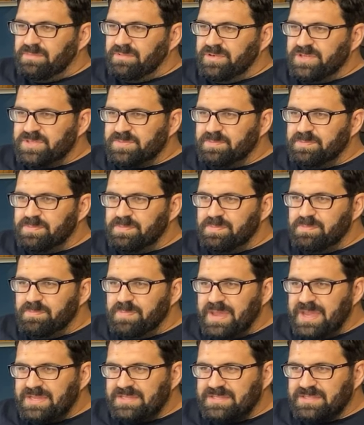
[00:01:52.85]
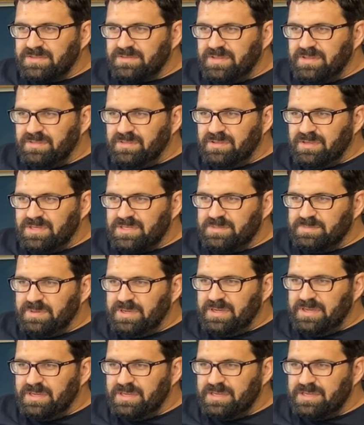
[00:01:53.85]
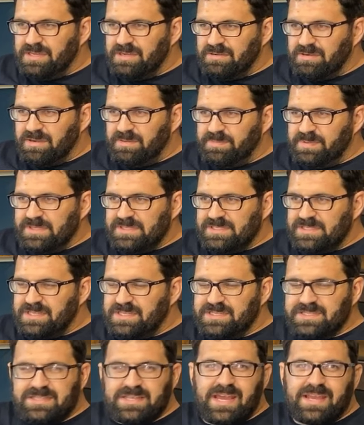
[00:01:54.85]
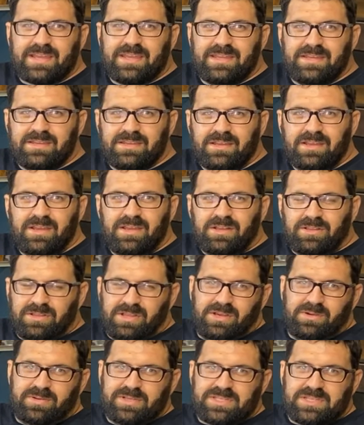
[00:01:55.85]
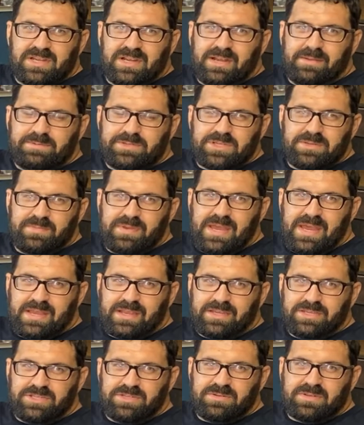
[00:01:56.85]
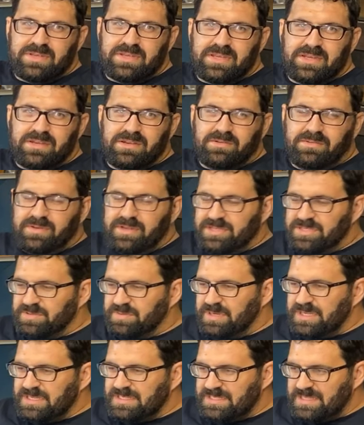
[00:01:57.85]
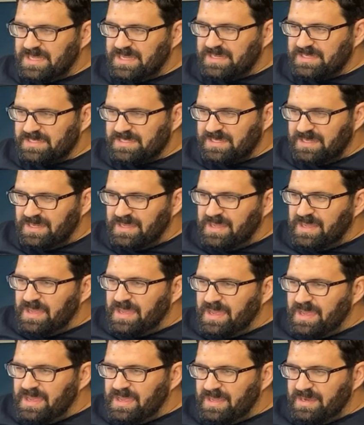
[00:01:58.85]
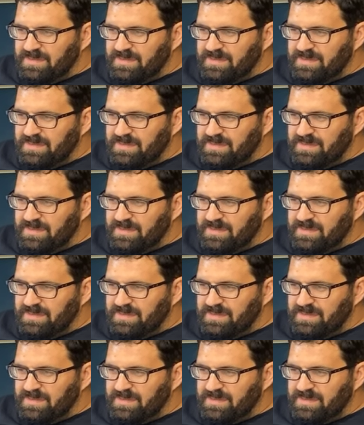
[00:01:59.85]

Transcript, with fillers: was basically looked upon in Europe as the second lowest option package you could get in a 126, and